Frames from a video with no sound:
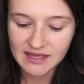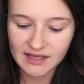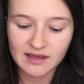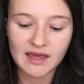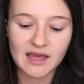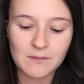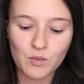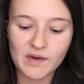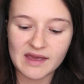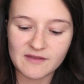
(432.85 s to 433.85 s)
It came
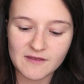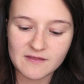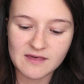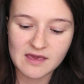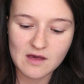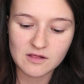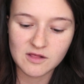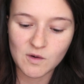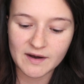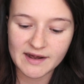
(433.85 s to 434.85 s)
with the
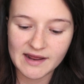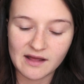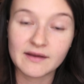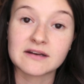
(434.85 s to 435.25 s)
L'Oreal